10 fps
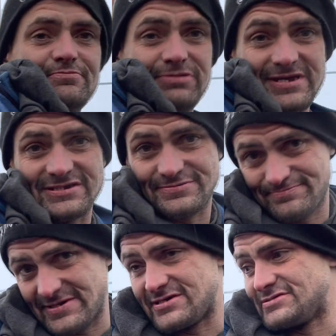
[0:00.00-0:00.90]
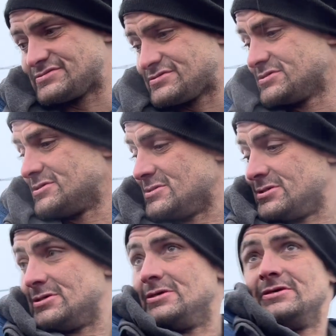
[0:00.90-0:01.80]
place, because
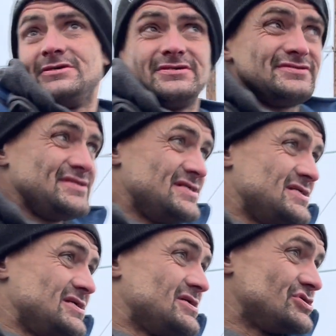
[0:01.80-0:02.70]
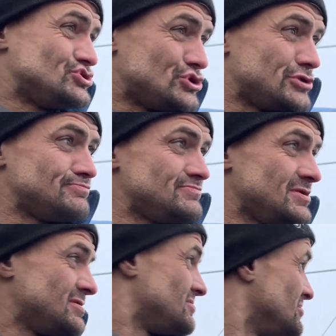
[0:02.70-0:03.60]
the jinn,
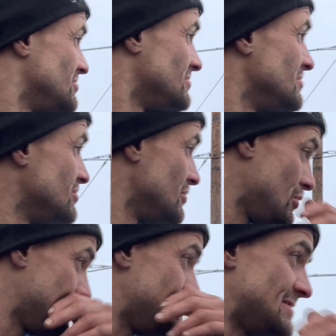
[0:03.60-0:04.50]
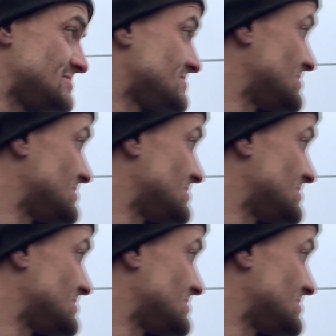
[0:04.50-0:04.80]
whom is